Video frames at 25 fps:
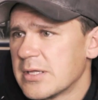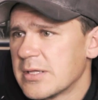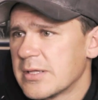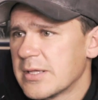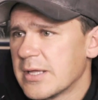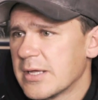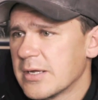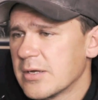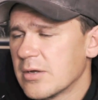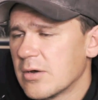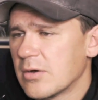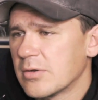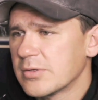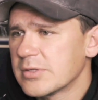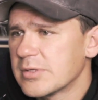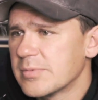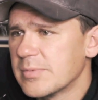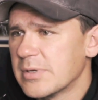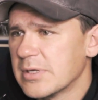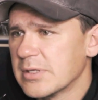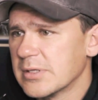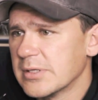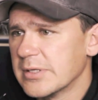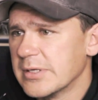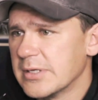that
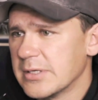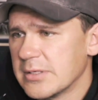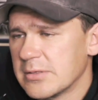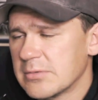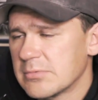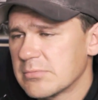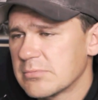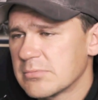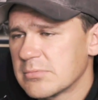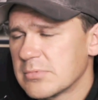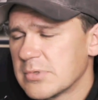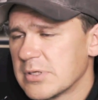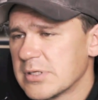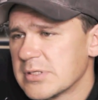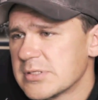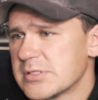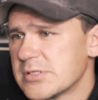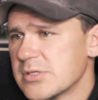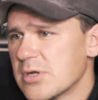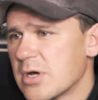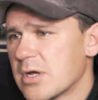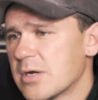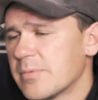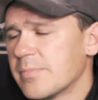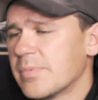ultimately it's
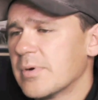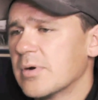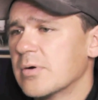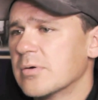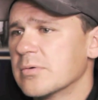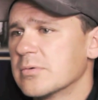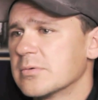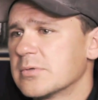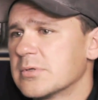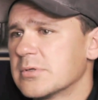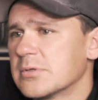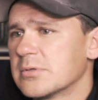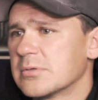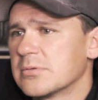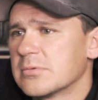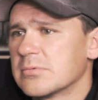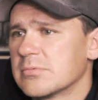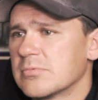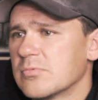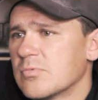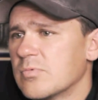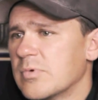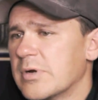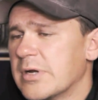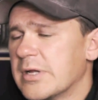not about
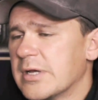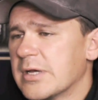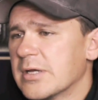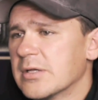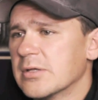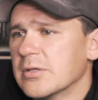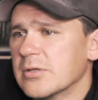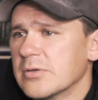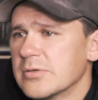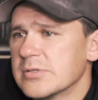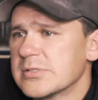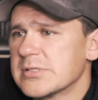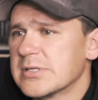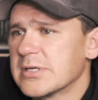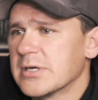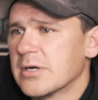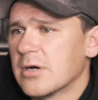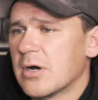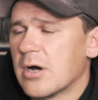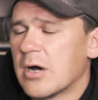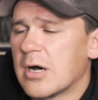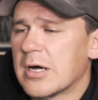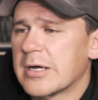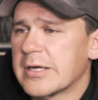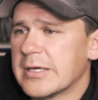winning and losing a
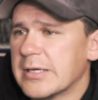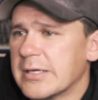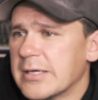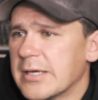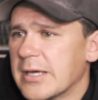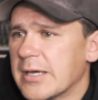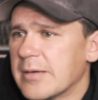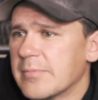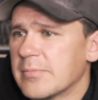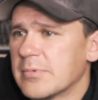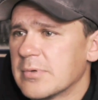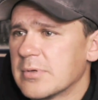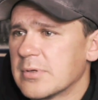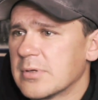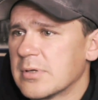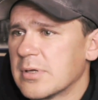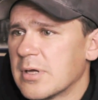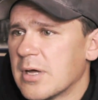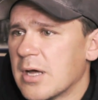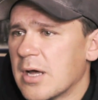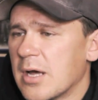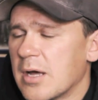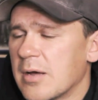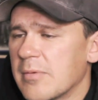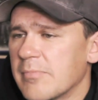hockey game.
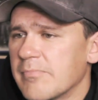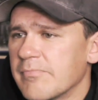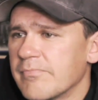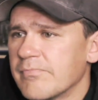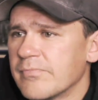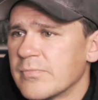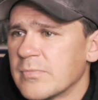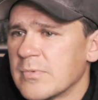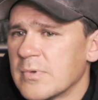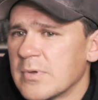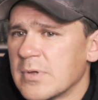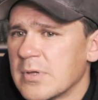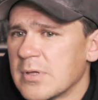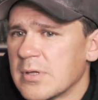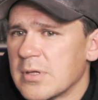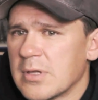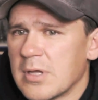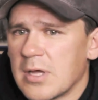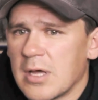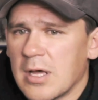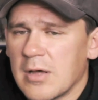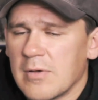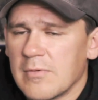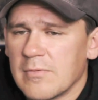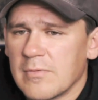
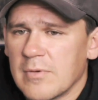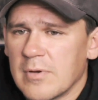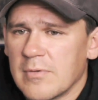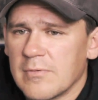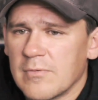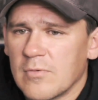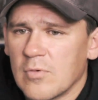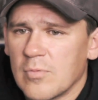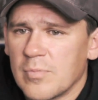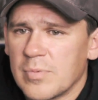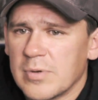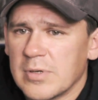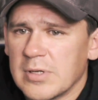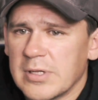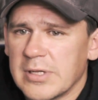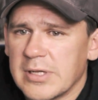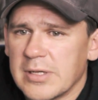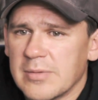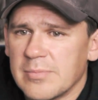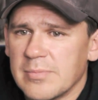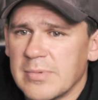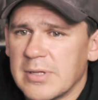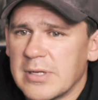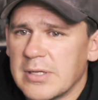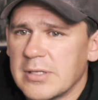I've openly
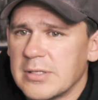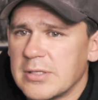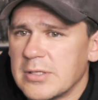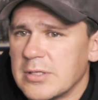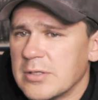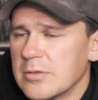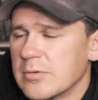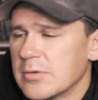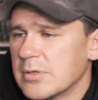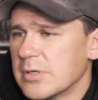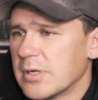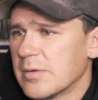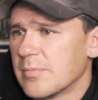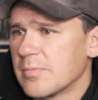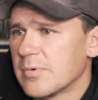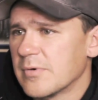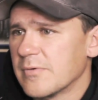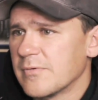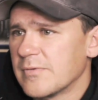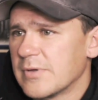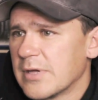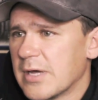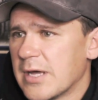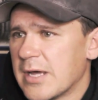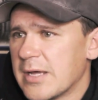admitted to you a number
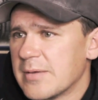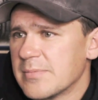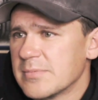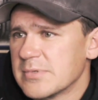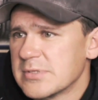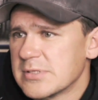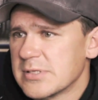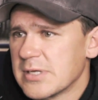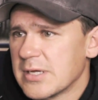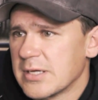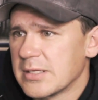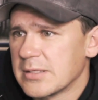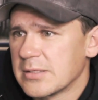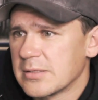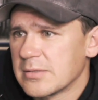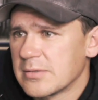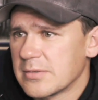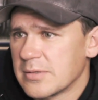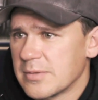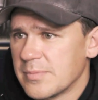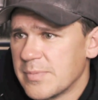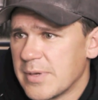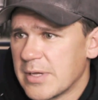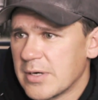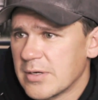of times
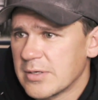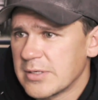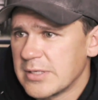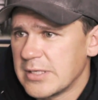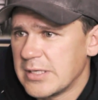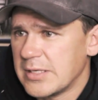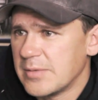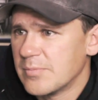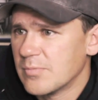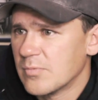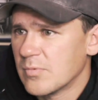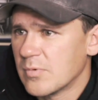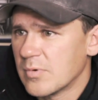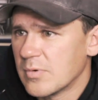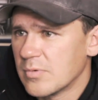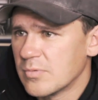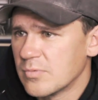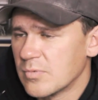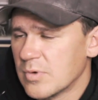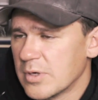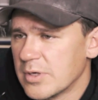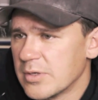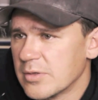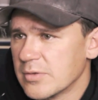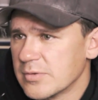that the better
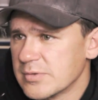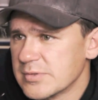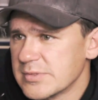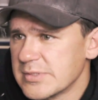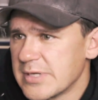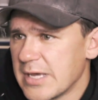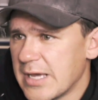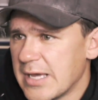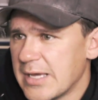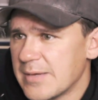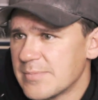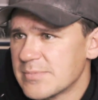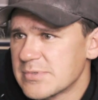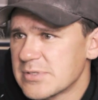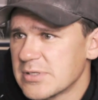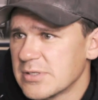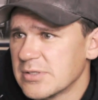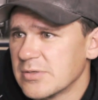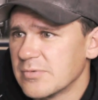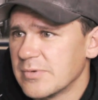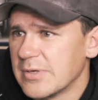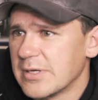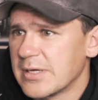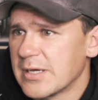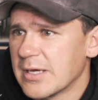team won those games on
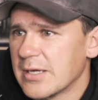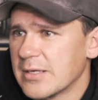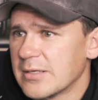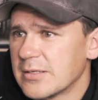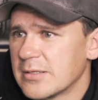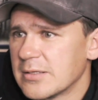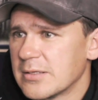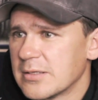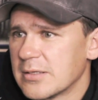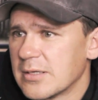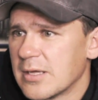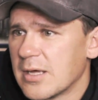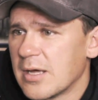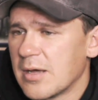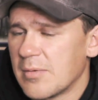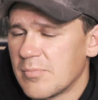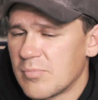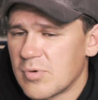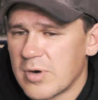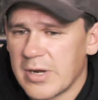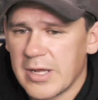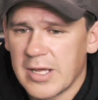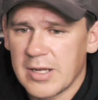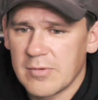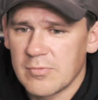the weekend.
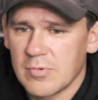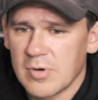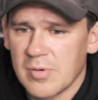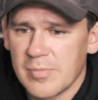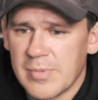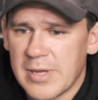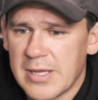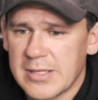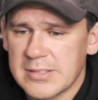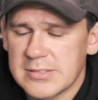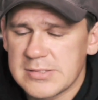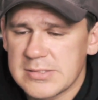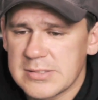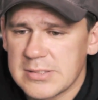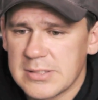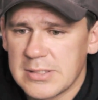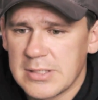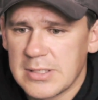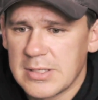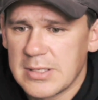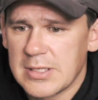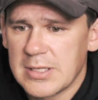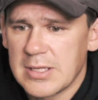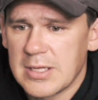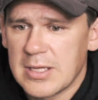Brayhead were immense.
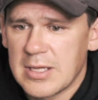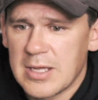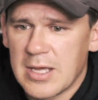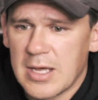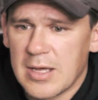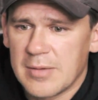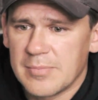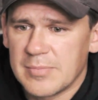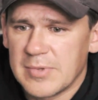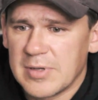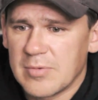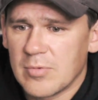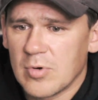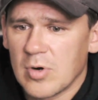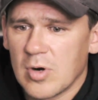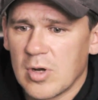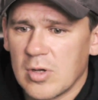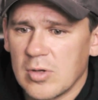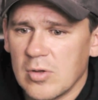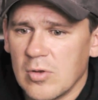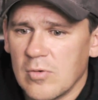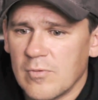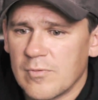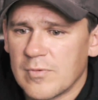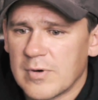They were
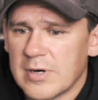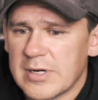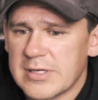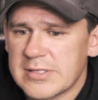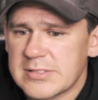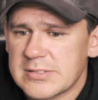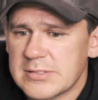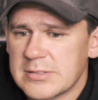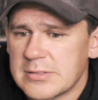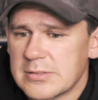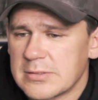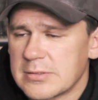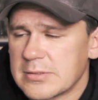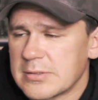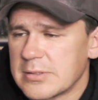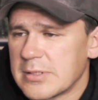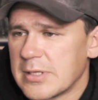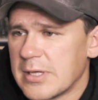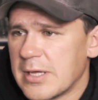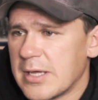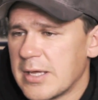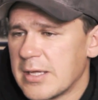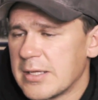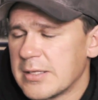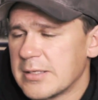all over us
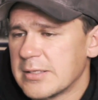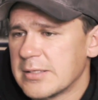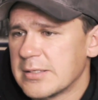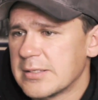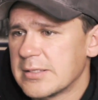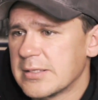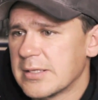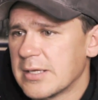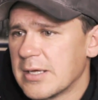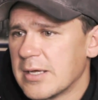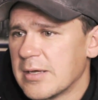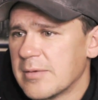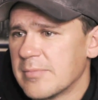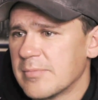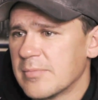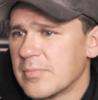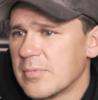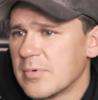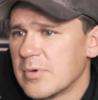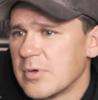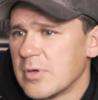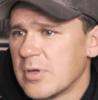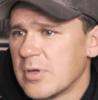and